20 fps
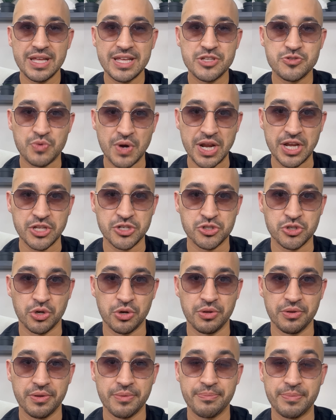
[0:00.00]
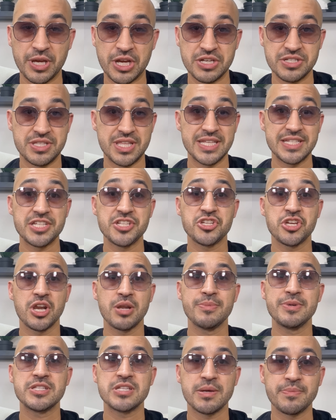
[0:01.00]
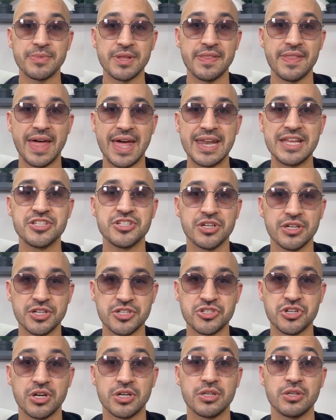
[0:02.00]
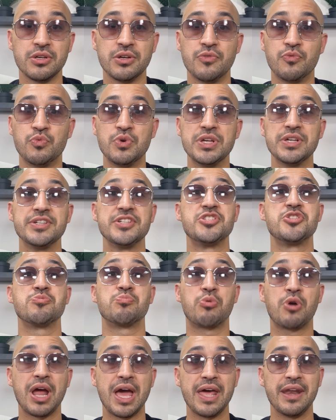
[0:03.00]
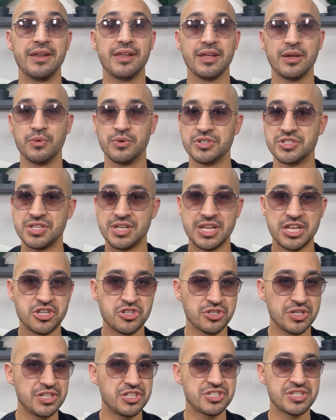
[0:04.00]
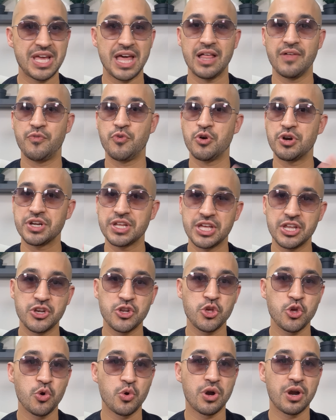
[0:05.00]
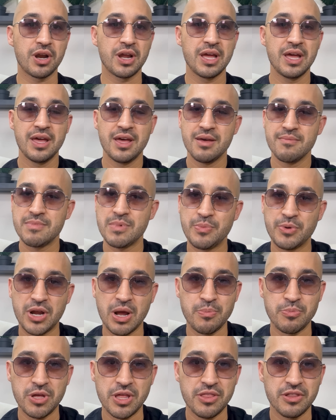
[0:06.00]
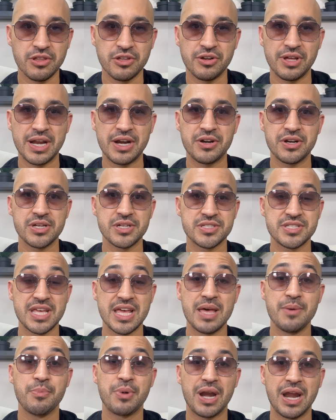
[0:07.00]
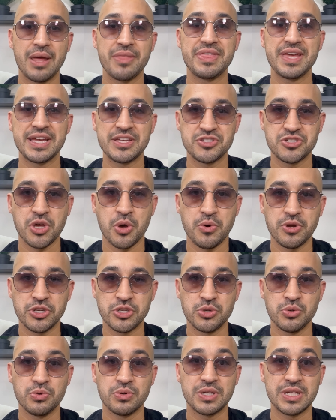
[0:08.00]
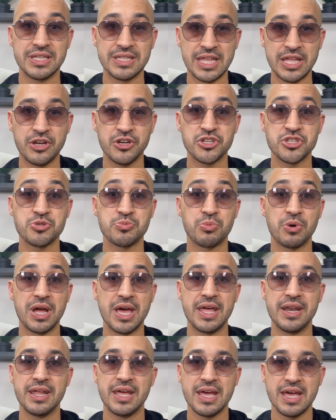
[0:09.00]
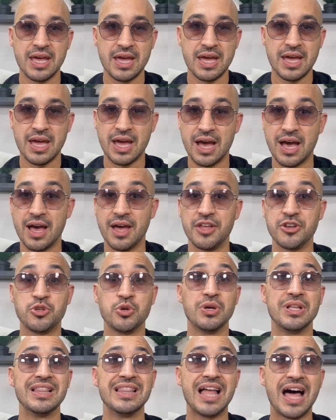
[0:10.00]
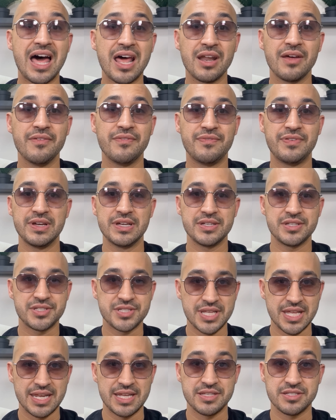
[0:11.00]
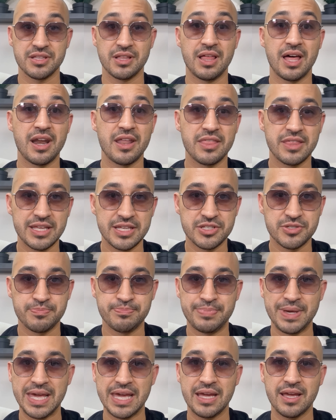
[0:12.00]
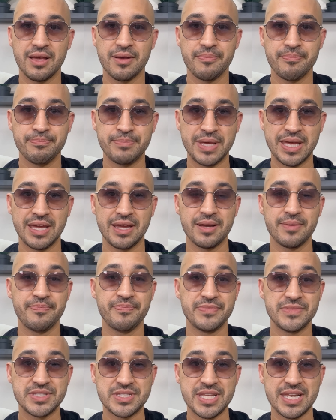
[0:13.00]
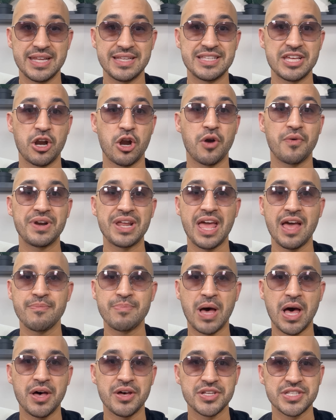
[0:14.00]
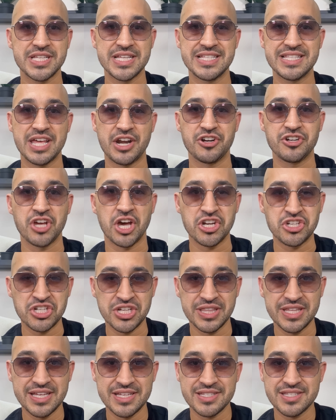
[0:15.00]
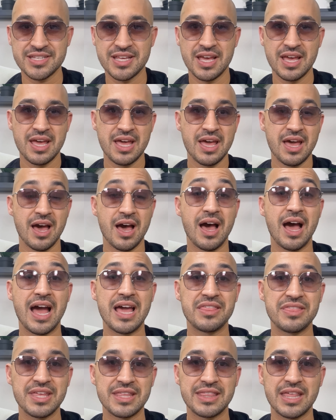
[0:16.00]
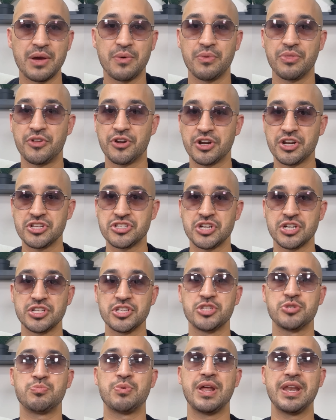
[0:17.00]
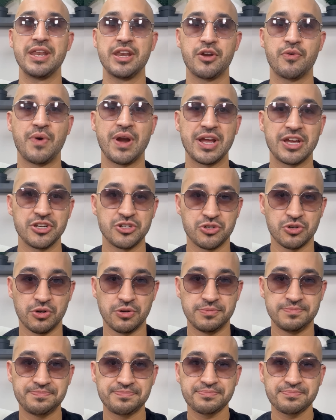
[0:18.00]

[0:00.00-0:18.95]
is rent control? Because this is going to be something that is going to start to really spread. It was initially just California, New York, maybe a couple other little areas, but I think it's going to continue to spread uh, to a lot of cities, a lot of these big, big cities that already have policies that are touching this, uh, I think that they're going to start to spread into rent control.